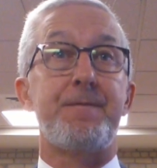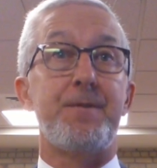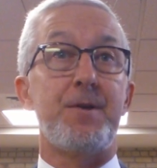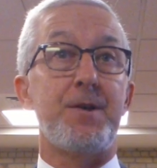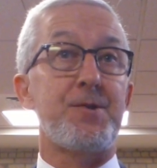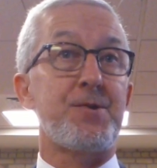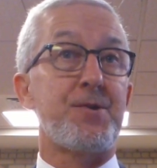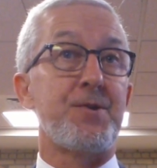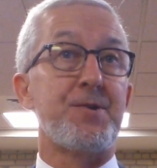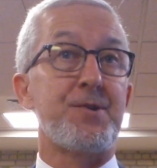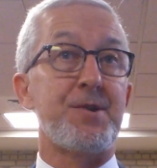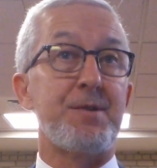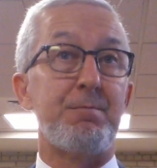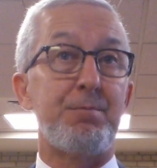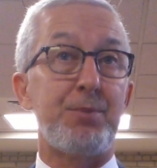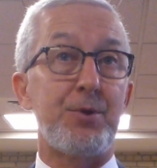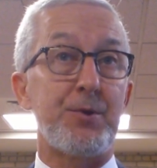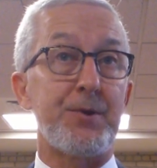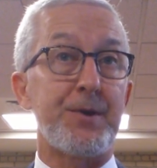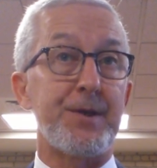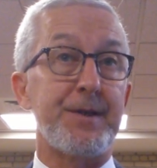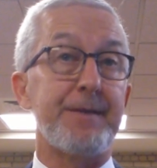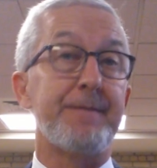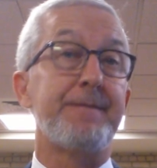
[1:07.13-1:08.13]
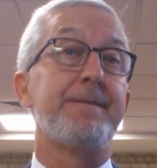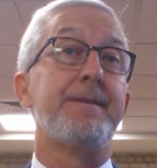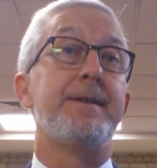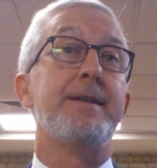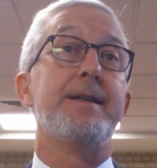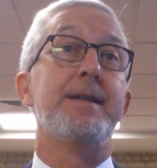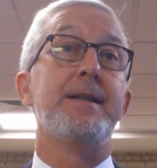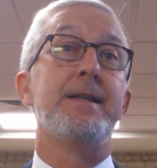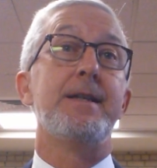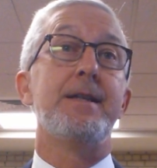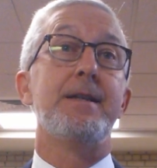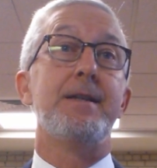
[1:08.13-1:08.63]
Foster's employer. If,
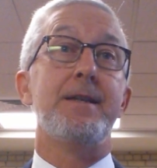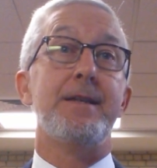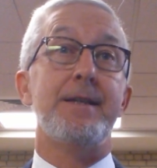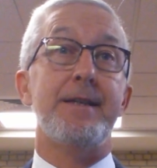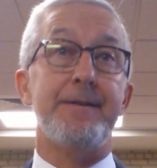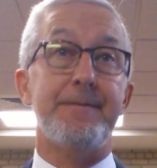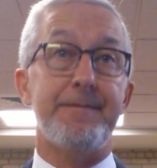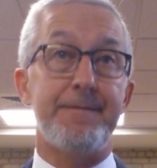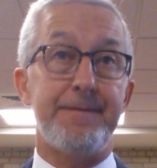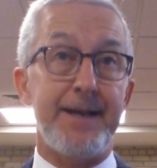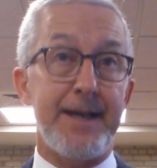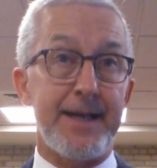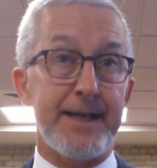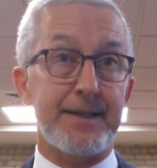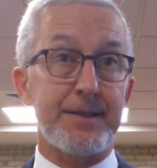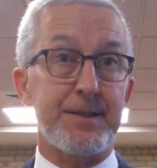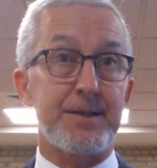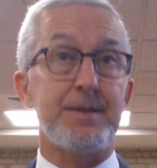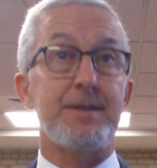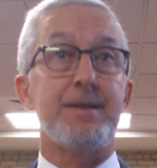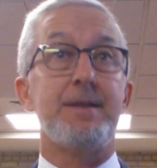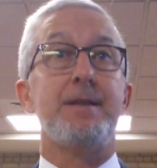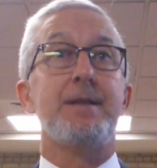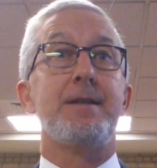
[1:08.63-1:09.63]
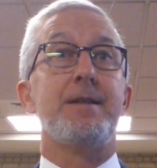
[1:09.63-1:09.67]
in fact,